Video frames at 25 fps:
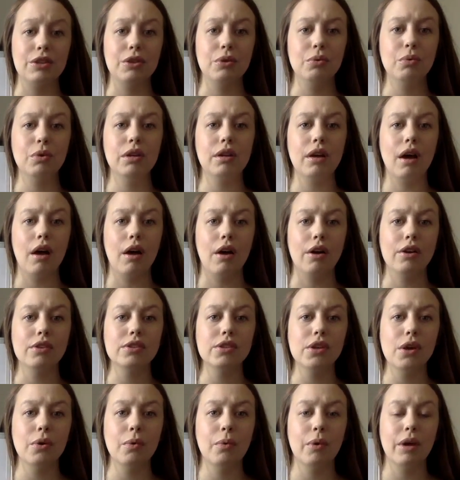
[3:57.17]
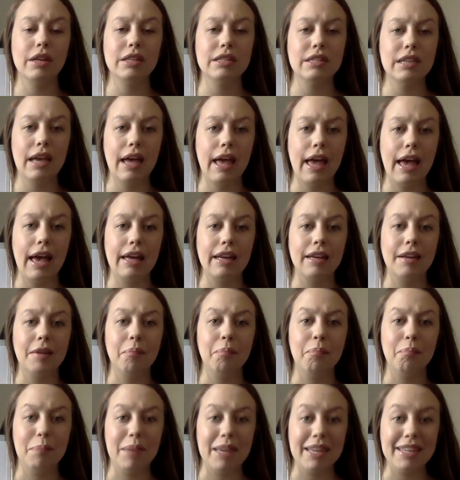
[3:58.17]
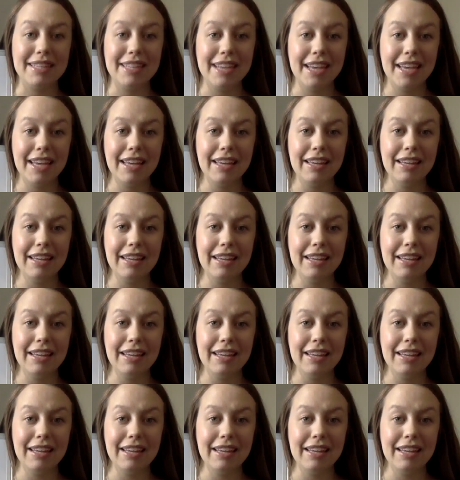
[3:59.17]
You would also want to add in bitte,